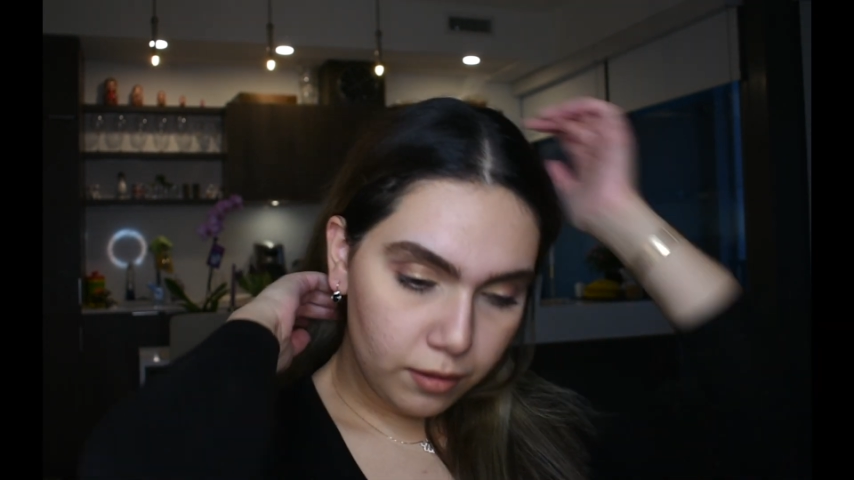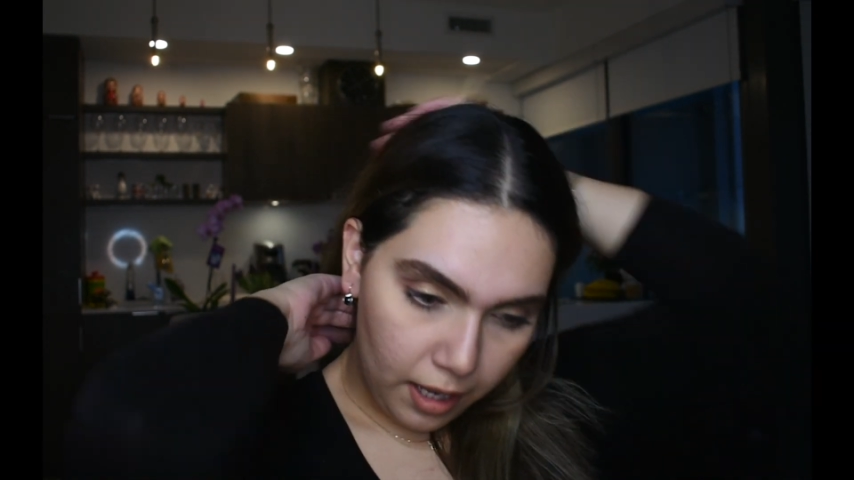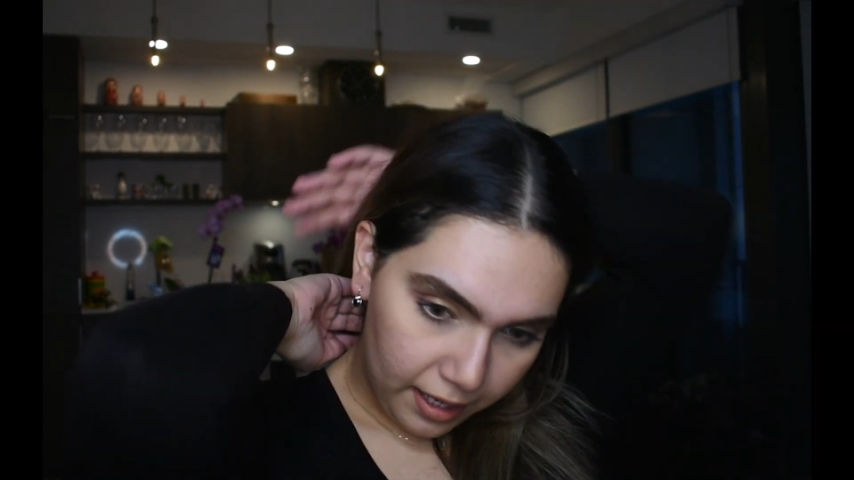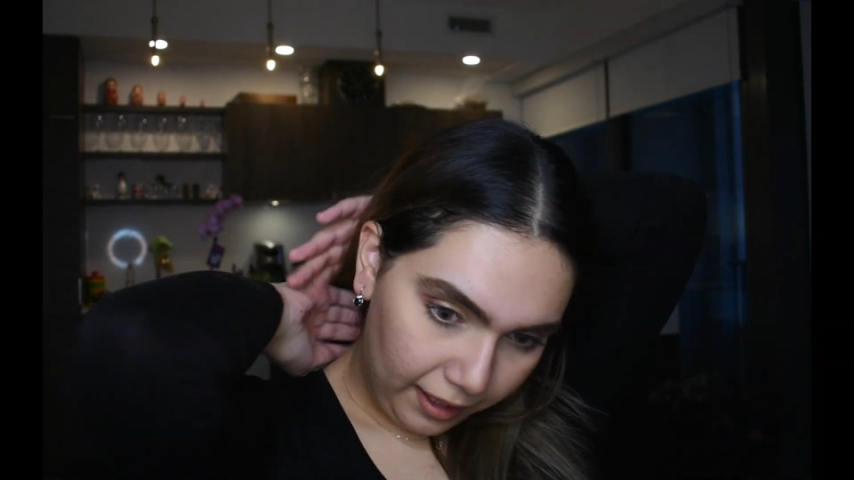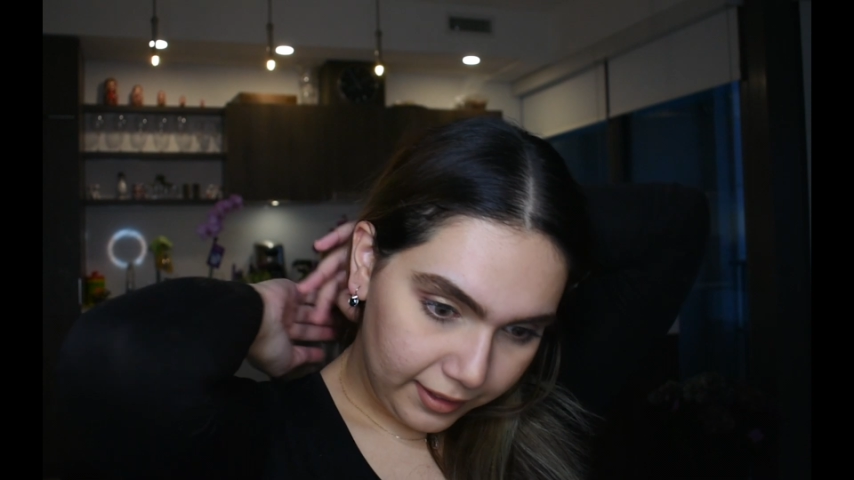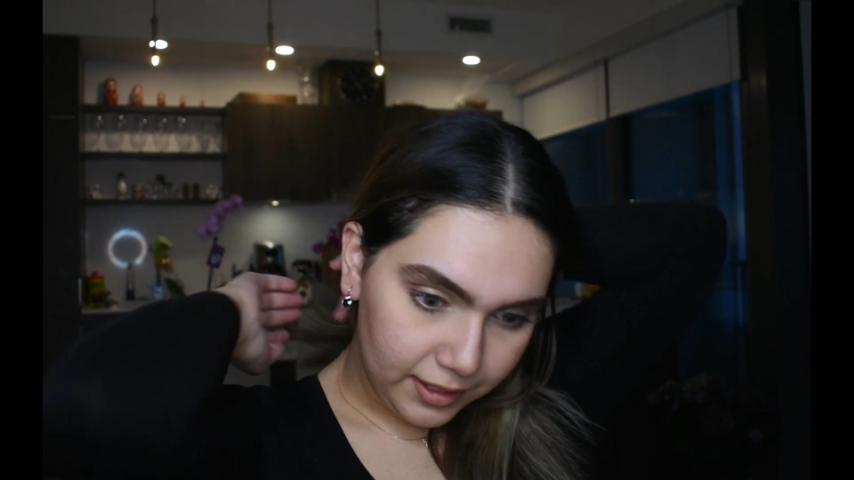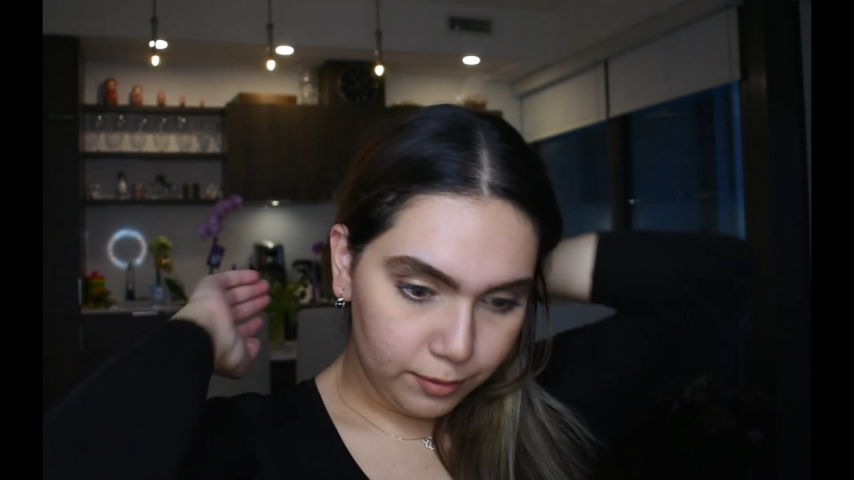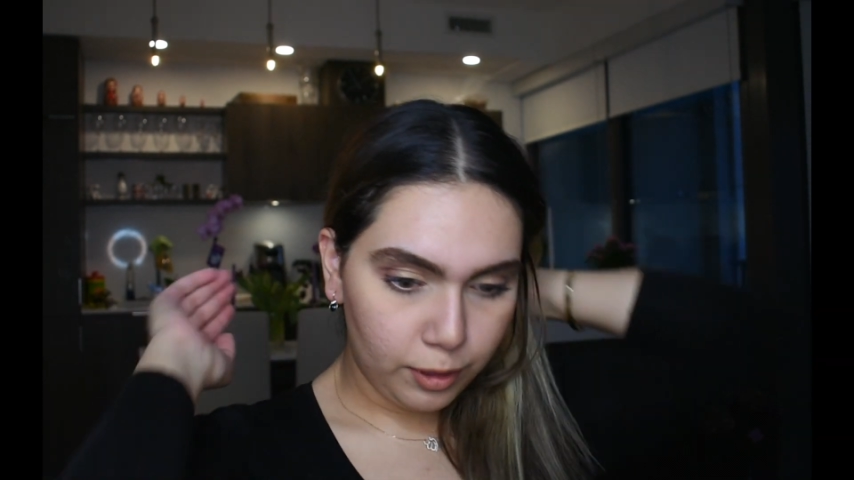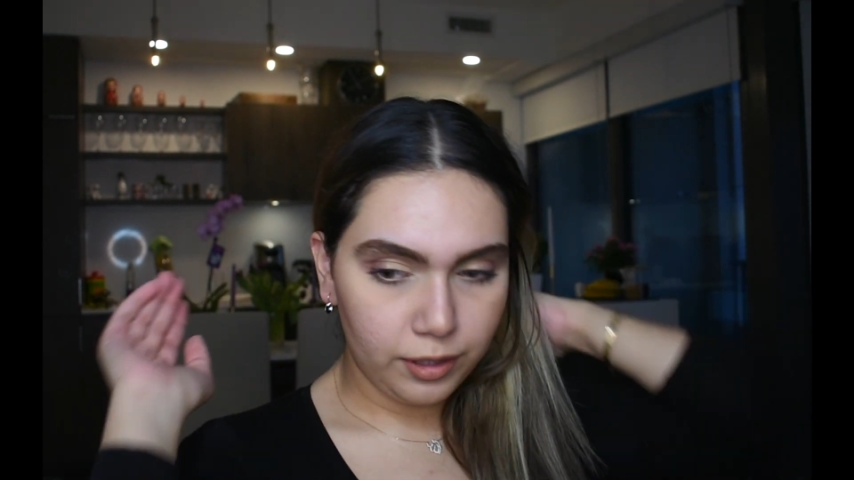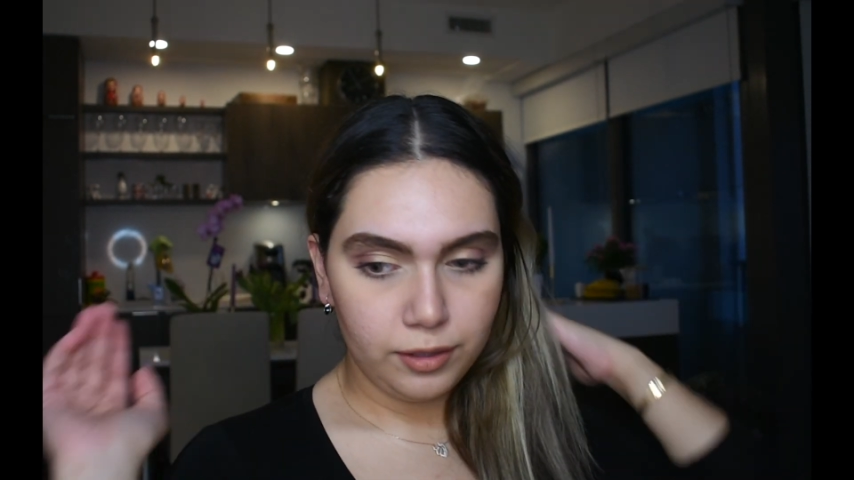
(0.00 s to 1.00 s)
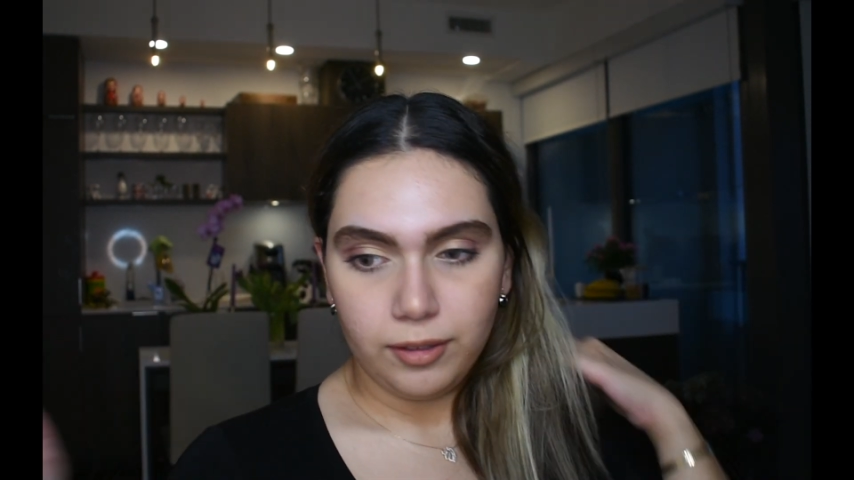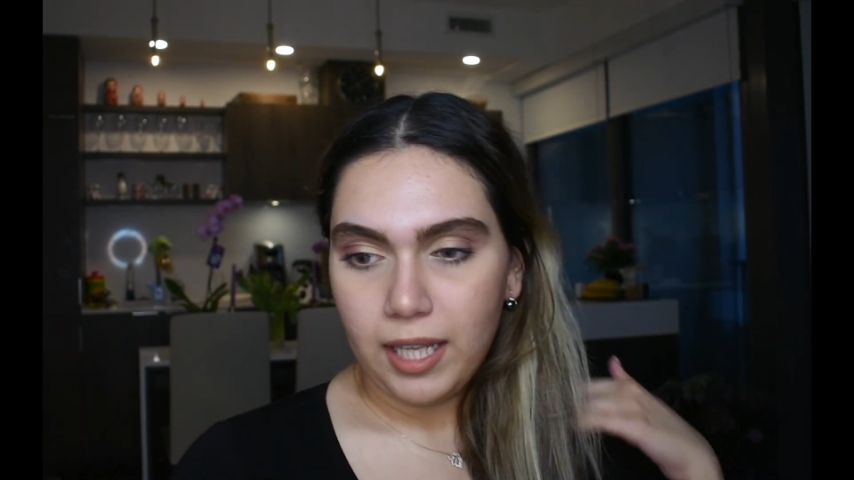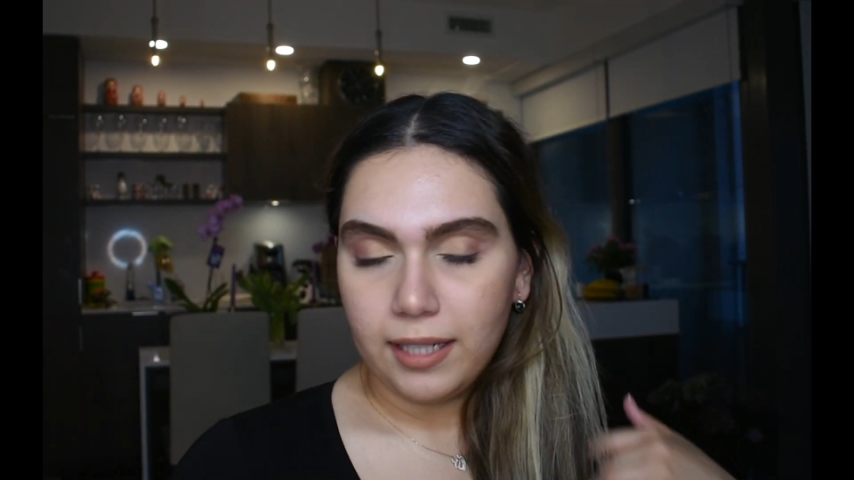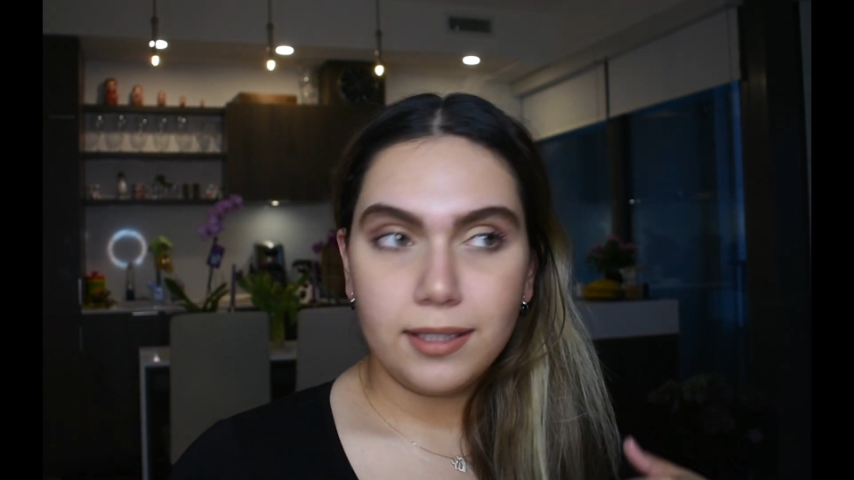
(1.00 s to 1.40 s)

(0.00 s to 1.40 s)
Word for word: and I didn't want to do that